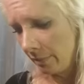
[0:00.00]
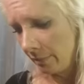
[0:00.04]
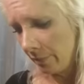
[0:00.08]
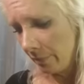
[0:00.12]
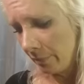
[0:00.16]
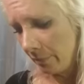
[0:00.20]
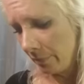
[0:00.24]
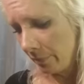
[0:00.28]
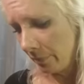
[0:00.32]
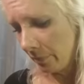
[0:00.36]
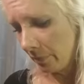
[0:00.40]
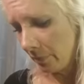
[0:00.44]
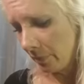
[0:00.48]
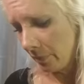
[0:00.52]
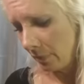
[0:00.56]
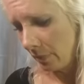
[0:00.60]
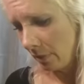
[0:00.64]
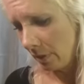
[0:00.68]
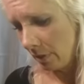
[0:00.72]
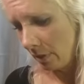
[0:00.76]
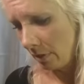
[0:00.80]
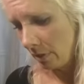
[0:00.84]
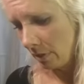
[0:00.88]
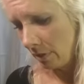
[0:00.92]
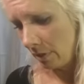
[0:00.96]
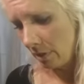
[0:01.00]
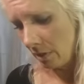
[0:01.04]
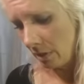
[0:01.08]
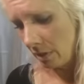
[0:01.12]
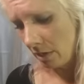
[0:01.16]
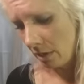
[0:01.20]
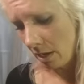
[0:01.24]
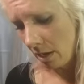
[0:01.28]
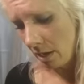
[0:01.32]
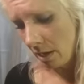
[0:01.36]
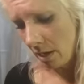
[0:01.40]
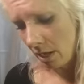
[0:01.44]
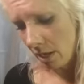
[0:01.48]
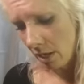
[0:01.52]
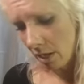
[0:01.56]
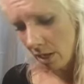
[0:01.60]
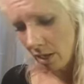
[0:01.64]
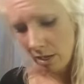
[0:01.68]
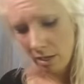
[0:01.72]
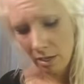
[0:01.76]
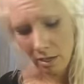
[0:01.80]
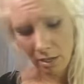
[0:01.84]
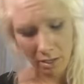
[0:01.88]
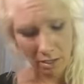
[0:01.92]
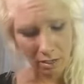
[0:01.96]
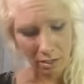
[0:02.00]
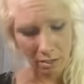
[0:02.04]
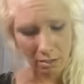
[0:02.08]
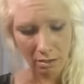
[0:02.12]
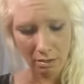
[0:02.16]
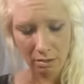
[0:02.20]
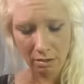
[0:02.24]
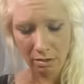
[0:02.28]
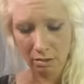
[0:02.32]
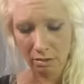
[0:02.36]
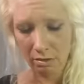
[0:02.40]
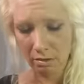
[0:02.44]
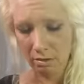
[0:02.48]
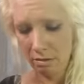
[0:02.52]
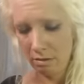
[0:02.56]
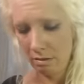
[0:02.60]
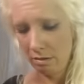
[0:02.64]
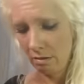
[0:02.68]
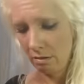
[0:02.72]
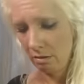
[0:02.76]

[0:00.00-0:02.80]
Nothing is said.